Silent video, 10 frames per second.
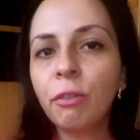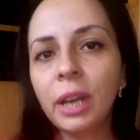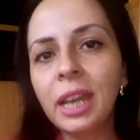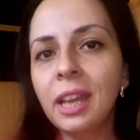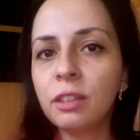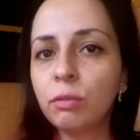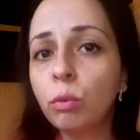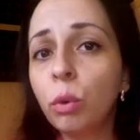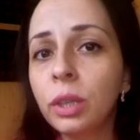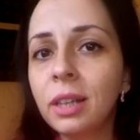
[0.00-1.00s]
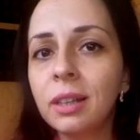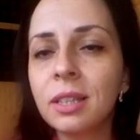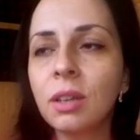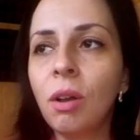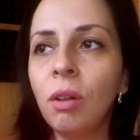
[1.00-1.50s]
3 and 4
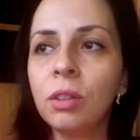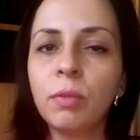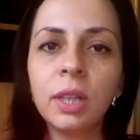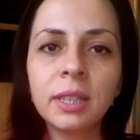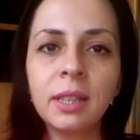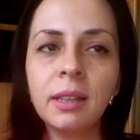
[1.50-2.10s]
years old,